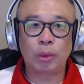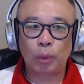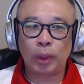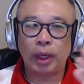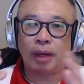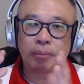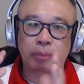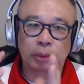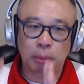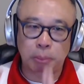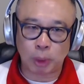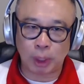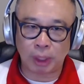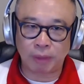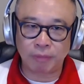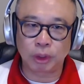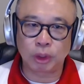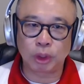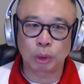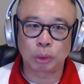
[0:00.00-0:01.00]
We have the
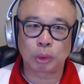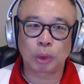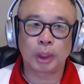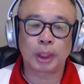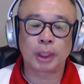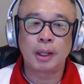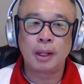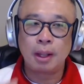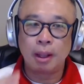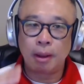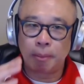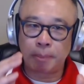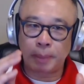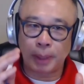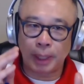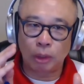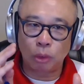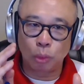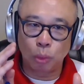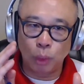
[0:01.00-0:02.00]
private tutoring,
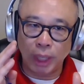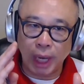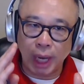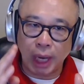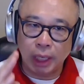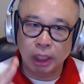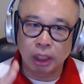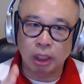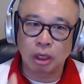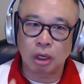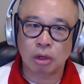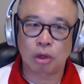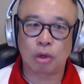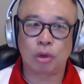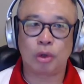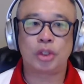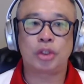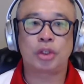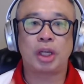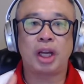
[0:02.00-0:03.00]
but we
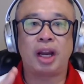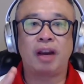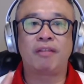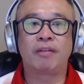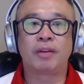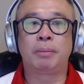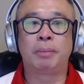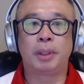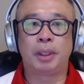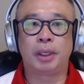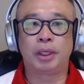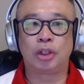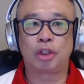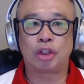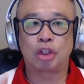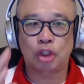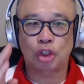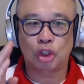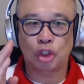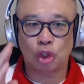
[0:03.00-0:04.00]
encourage everybody to
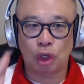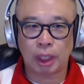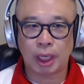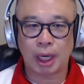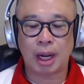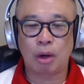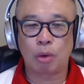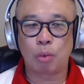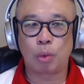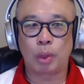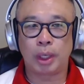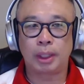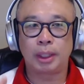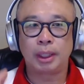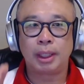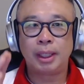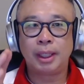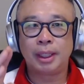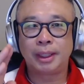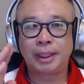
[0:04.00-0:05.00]
start out with
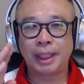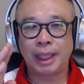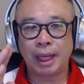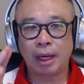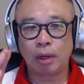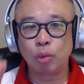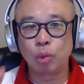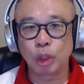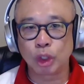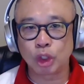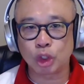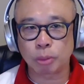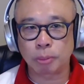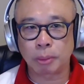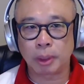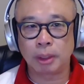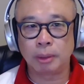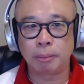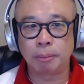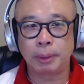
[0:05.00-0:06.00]
the
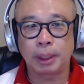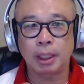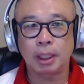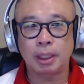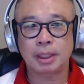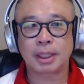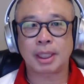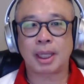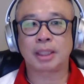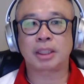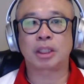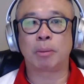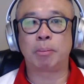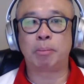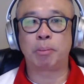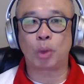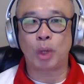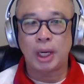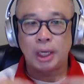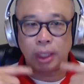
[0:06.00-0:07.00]
enrichment because that's a
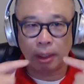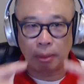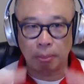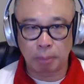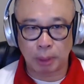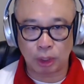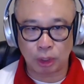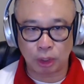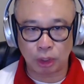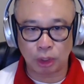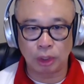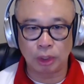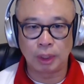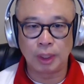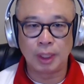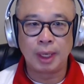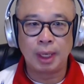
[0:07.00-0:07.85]
bread and butter.